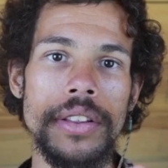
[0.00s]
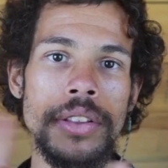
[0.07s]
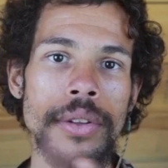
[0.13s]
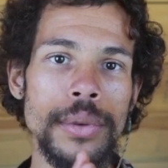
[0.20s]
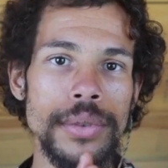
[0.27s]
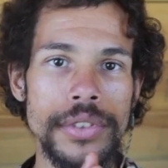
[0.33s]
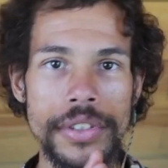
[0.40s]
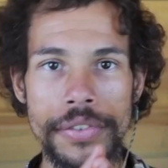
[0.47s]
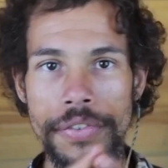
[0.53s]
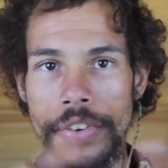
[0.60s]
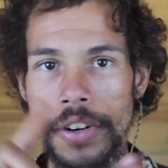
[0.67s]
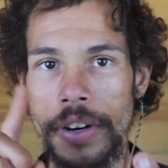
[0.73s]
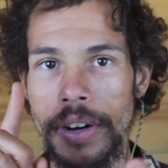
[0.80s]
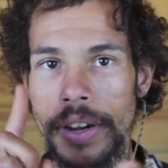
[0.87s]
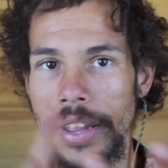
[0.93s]

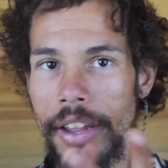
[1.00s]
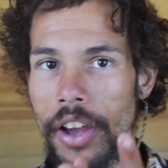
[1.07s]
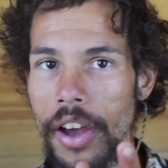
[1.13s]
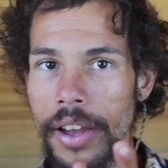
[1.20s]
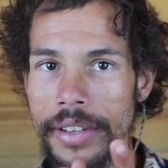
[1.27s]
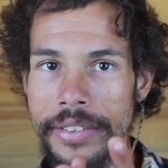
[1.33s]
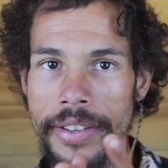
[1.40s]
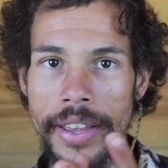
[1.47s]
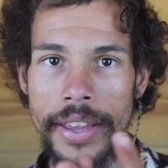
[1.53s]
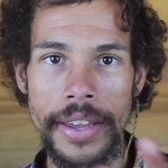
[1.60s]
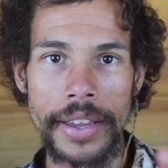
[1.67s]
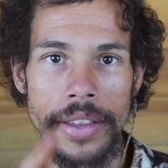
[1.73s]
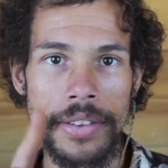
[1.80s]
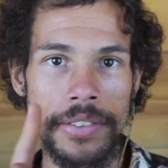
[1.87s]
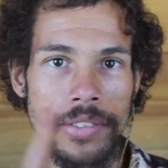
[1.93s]
Lucifer,
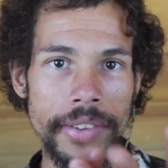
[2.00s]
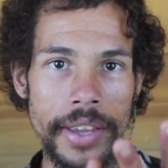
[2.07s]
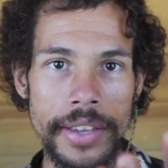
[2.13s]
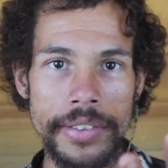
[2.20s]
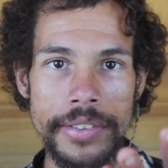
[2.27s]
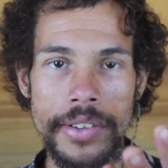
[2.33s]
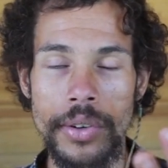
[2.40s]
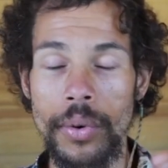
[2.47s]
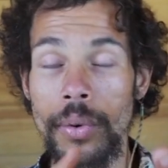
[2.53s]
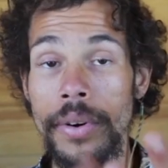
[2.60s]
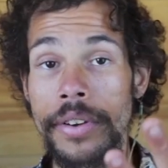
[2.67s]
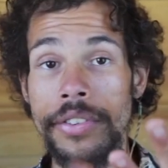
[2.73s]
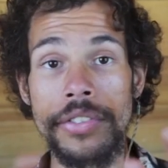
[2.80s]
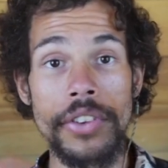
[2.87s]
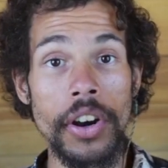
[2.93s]
Hecate, Satan,
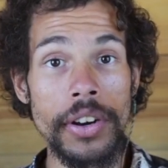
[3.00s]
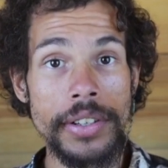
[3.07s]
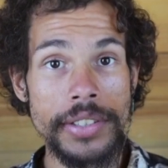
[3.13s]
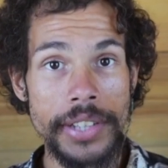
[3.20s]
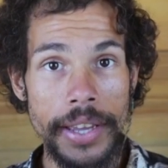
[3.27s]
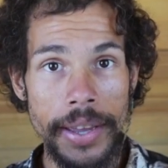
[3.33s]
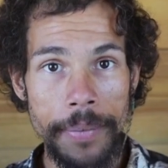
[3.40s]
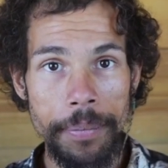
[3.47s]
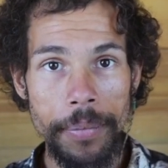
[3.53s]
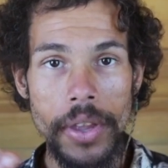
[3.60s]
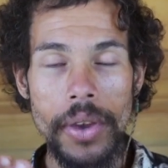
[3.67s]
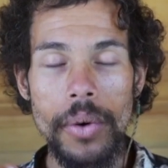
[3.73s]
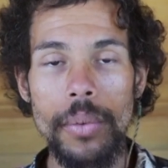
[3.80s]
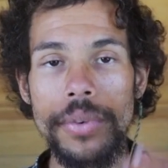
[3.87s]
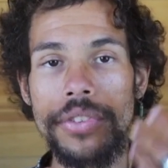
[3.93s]
or Astarte
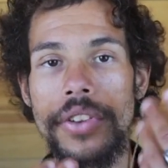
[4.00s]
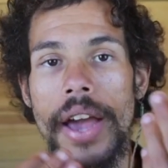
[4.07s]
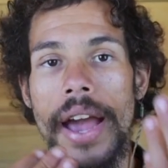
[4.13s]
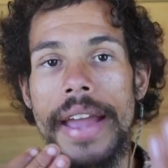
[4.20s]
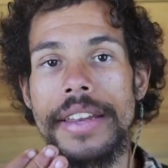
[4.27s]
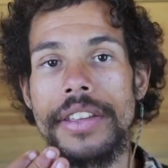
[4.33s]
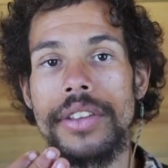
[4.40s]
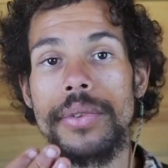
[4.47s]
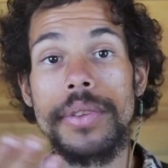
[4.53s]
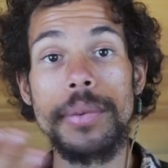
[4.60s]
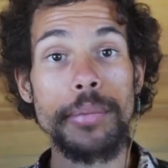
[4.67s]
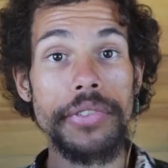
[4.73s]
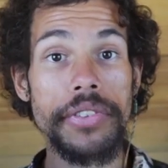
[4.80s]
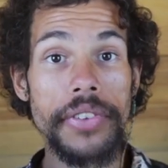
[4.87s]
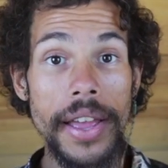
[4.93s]
was guiding you
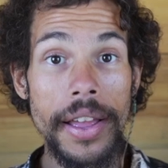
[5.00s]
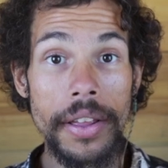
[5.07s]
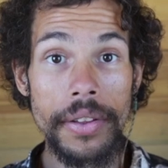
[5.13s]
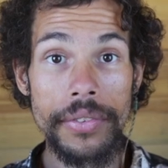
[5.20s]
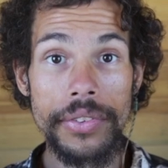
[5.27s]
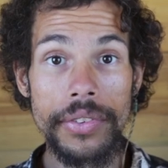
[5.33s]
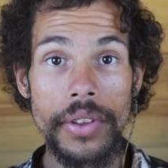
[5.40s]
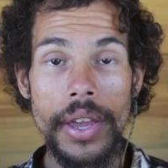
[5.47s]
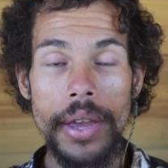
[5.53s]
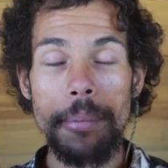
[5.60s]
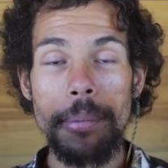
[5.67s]
themselves,